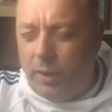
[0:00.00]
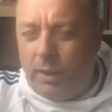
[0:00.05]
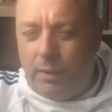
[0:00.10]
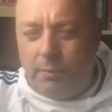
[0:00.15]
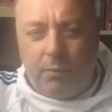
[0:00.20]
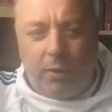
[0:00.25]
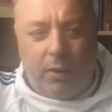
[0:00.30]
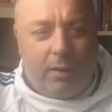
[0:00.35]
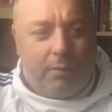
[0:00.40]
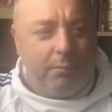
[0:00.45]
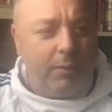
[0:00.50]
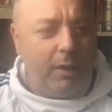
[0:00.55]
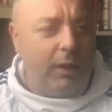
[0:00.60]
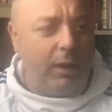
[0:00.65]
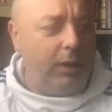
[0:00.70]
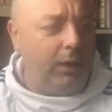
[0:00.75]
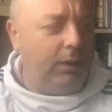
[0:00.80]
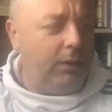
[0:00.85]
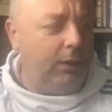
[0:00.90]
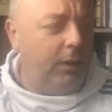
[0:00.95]
It might
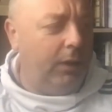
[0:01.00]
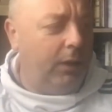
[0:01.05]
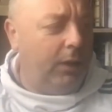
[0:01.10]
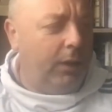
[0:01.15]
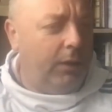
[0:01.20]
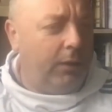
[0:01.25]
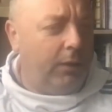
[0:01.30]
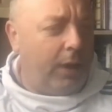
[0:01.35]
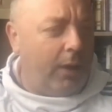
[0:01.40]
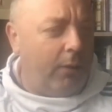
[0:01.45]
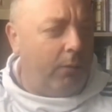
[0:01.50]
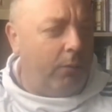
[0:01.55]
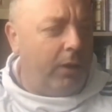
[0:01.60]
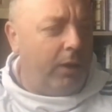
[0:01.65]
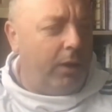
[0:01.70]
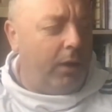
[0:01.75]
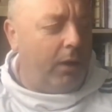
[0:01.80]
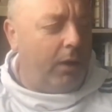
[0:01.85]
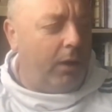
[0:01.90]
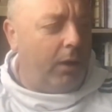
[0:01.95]
mean that we
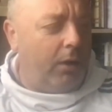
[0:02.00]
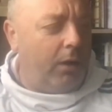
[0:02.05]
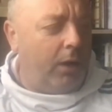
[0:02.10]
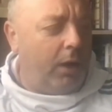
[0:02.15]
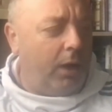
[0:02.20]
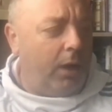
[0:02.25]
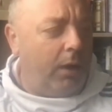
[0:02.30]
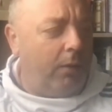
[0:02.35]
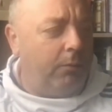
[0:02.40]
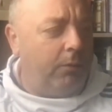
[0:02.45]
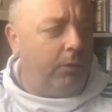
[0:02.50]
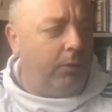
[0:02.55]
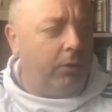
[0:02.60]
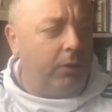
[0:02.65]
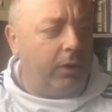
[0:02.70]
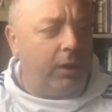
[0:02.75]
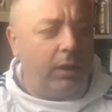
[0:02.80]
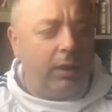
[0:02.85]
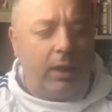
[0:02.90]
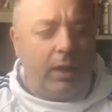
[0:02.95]
are
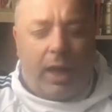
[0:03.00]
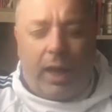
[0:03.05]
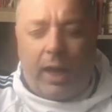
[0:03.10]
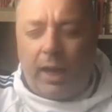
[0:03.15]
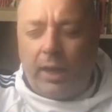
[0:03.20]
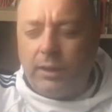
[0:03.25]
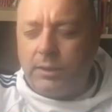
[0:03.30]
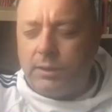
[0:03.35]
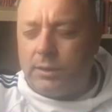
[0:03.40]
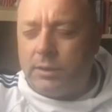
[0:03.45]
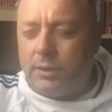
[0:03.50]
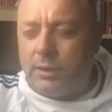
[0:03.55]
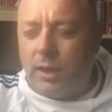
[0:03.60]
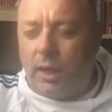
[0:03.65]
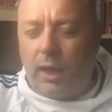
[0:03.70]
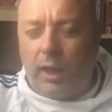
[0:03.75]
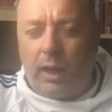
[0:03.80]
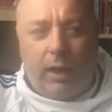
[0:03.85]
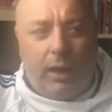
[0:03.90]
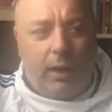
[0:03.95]
looking at
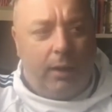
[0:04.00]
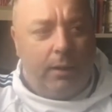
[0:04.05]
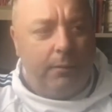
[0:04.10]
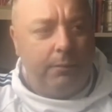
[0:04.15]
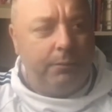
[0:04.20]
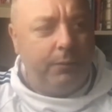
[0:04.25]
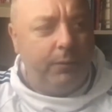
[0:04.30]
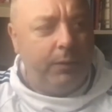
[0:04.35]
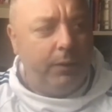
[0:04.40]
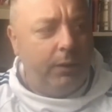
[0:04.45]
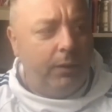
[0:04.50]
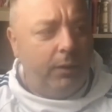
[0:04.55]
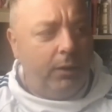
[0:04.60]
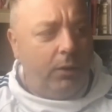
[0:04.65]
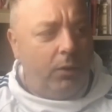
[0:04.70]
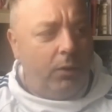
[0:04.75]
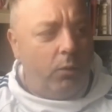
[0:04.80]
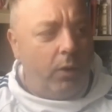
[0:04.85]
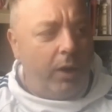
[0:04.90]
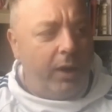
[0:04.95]

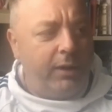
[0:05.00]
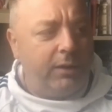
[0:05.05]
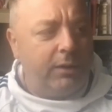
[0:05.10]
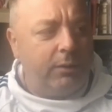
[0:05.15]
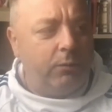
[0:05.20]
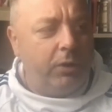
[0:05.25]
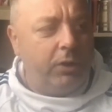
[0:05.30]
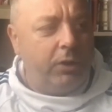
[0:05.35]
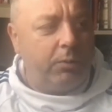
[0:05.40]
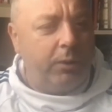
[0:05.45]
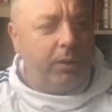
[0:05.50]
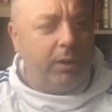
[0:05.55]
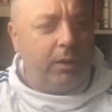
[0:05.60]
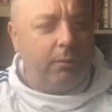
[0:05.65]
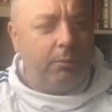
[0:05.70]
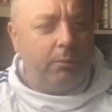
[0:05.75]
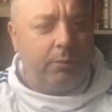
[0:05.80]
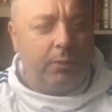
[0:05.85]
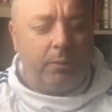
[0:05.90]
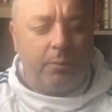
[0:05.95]
ways in which we
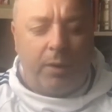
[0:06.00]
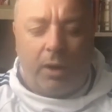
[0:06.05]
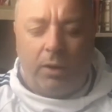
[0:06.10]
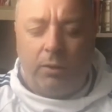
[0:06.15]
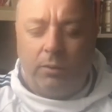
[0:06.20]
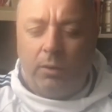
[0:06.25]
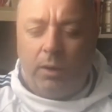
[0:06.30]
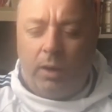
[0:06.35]
can promote